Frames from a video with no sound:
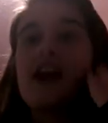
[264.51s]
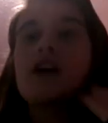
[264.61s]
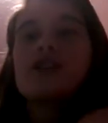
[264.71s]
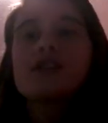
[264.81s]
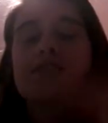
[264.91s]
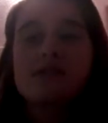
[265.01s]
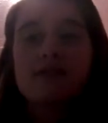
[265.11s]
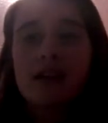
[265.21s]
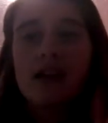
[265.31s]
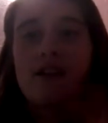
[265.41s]
that I just
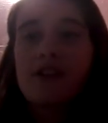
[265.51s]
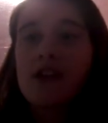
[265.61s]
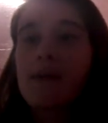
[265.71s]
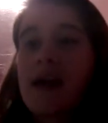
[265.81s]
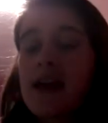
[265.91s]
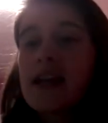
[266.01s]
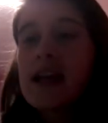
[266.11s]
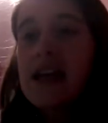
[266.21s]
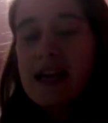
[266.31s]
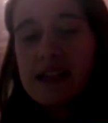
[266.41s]
got off the top of my head
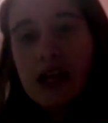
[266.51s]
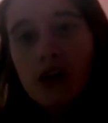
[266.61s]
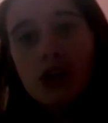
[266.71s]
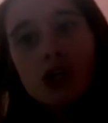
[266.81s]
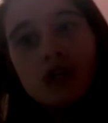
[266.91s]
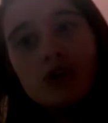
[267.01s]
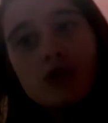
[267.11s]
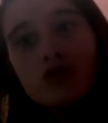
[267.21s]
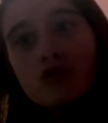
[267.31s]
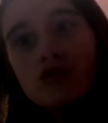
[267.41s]
is how a
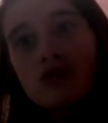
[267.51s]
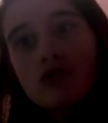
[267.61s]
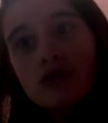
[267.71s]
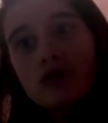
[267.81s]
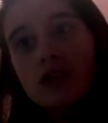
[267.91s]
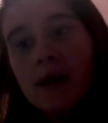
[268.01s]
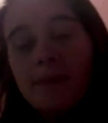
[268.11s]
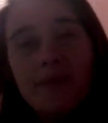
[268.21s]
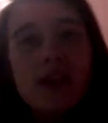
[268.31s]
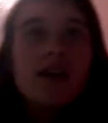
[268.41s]
huge cruise ship
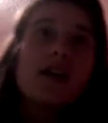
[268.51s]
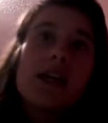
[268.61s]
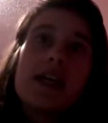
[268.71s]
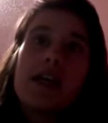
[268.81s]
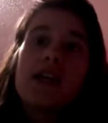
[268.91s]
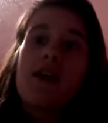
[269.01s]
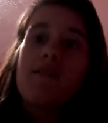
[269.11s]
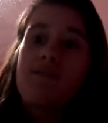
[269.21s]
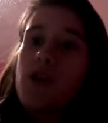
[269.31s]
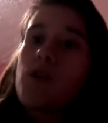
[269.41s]
can
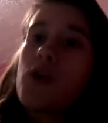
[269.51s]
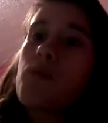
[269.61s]
float